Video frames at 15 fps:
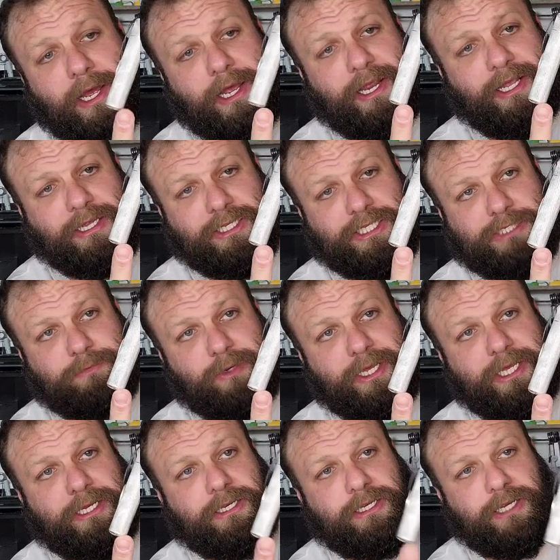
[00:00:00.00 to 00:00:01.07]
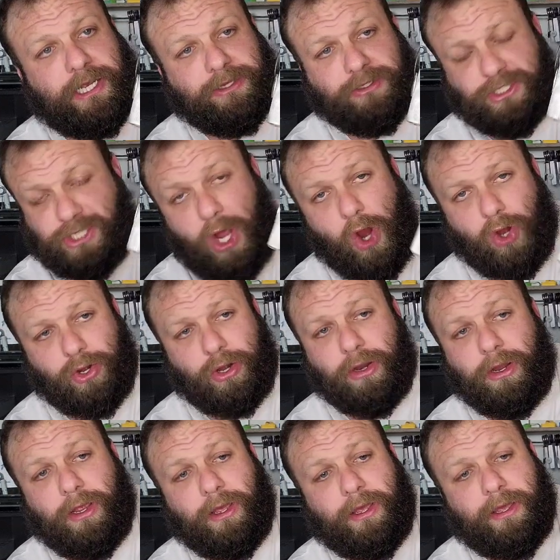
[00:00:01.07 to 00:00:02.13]
in the spread, and they're just harder.
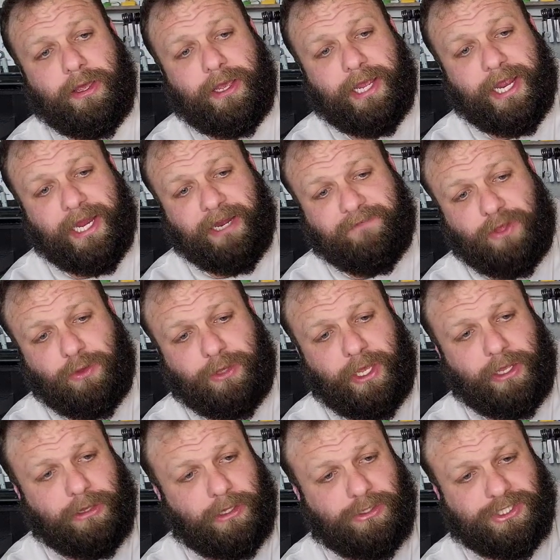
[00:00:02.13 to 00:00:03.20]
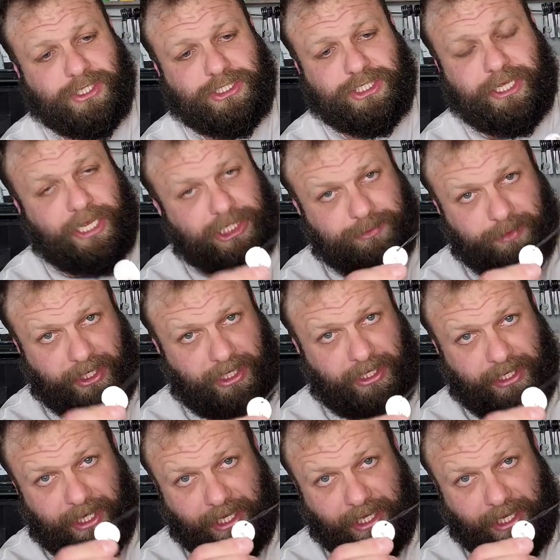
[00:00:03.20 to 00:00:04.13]
And if you can close a GHP